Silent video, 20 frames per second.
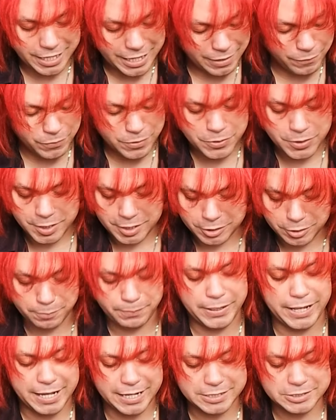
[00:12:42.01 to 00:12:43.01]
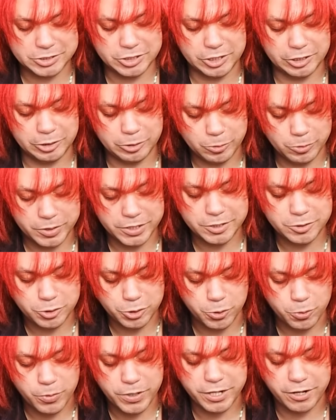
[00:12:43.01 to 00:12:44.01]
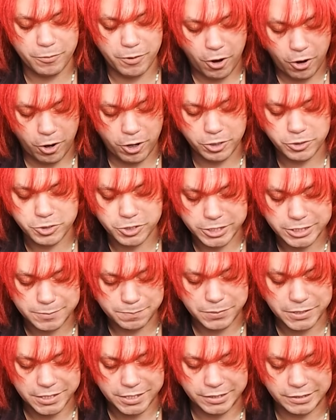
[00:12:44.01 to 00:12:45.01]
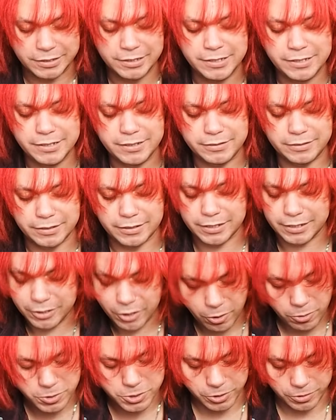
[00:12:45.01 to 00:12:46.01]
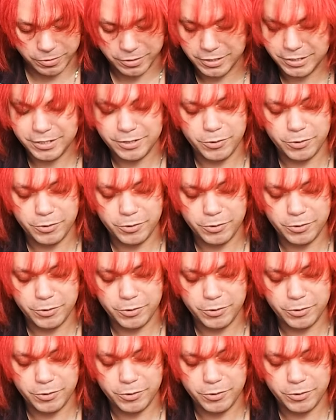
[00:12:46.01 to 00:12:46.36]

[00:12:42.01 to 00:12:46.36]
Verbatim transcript: everything in the past alluded to it all just being the King-Ohger.